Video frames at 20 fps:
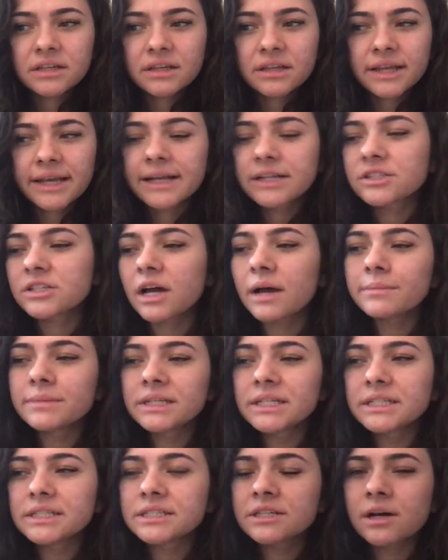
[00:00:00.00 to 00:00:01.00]
like
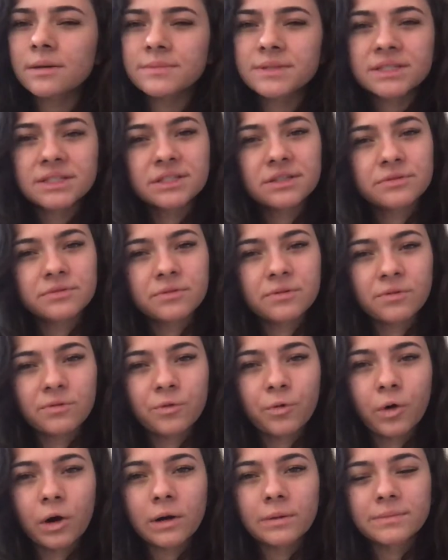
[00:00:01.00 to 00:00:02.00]
dominance comes in different
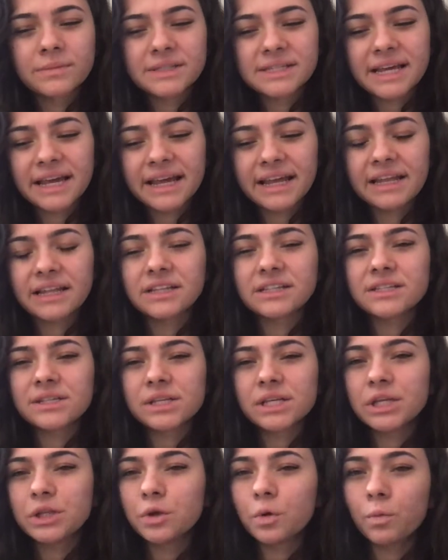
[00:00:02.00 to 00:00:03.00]
forms and
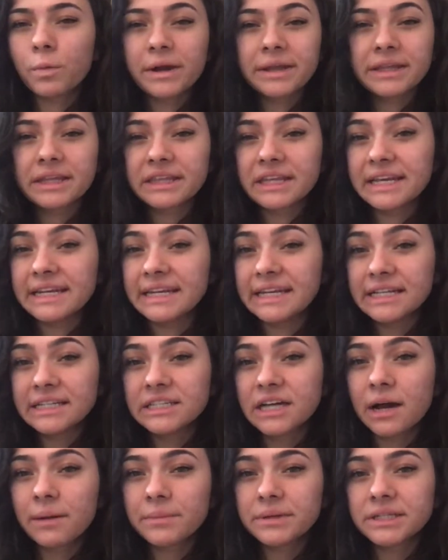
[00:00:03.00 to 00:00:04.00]
in the way that they need
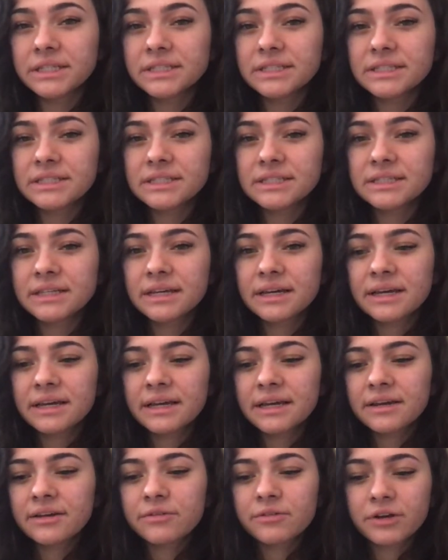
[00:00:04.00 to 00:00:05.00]
dominance,
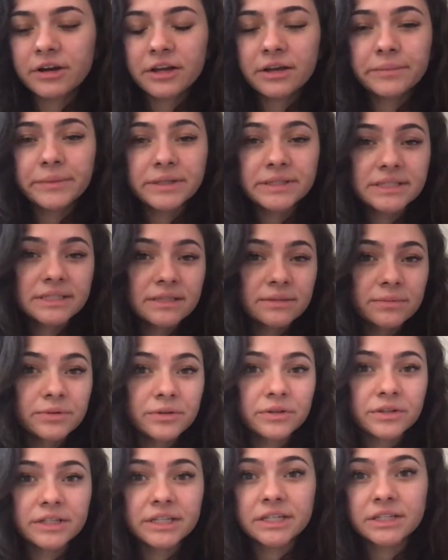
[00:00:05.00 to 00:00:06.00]
for him it's
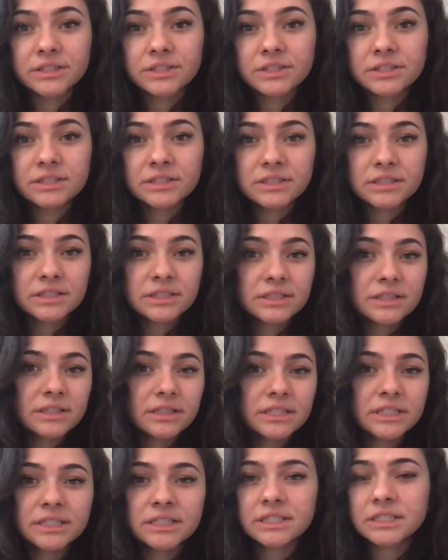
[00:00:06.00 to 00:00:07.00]
stability, it's
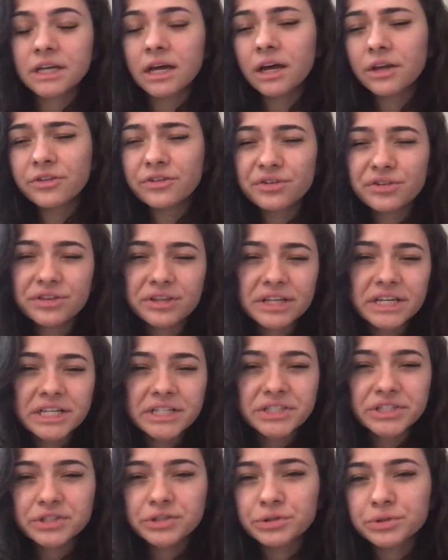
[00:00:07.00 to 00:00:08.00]
it's other
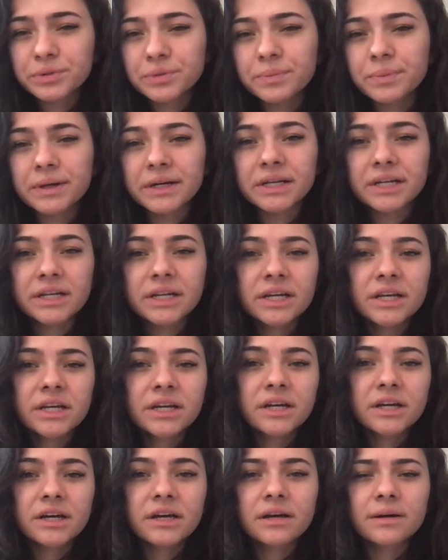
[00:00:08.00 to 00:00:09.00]
things too, but
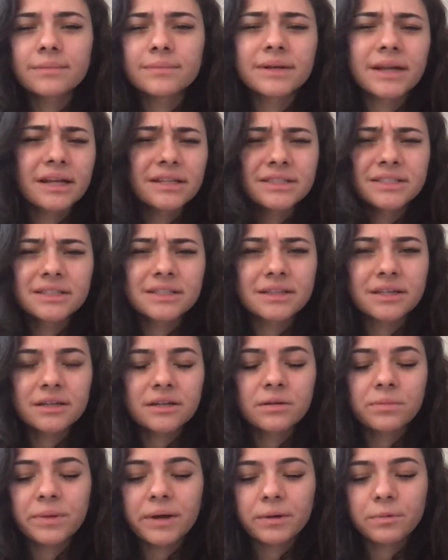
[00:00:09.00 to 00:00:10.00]
I'm not saying that
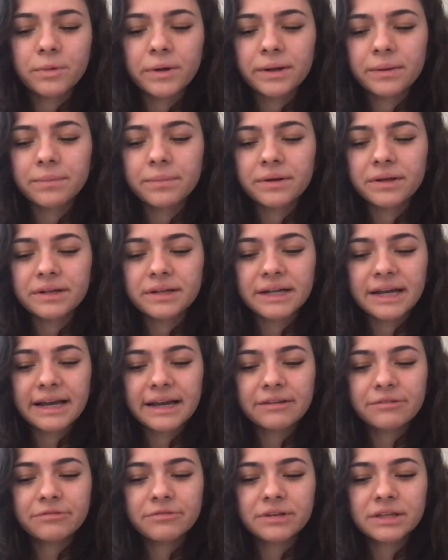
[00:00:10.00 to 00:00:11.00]
in a bad way, but
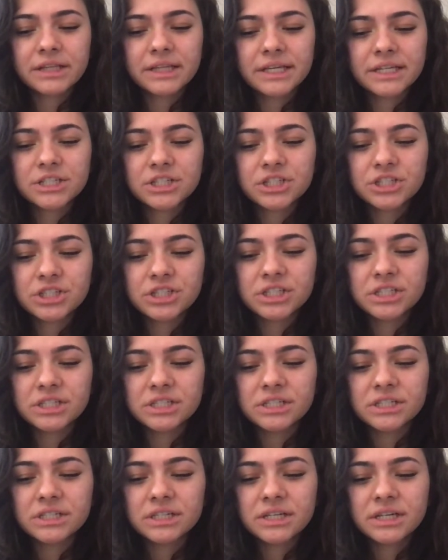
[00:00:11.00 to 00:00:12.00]
I feel like
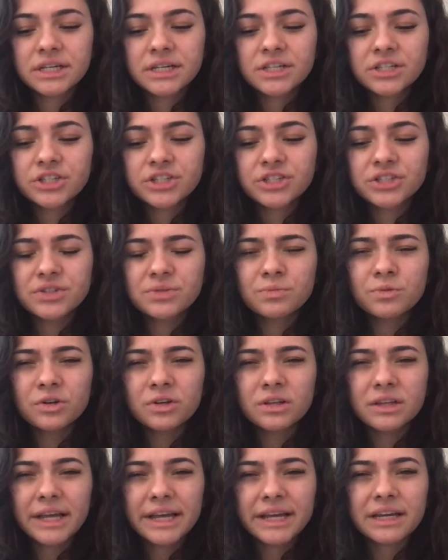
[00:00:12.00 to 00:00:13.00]
she she's
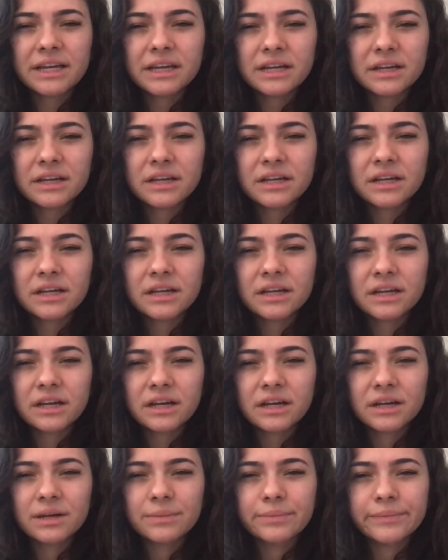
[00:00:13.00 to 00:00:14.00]
more like
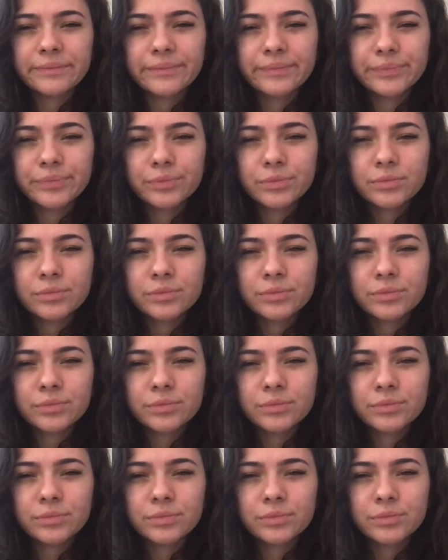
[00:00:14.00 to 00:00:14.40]
um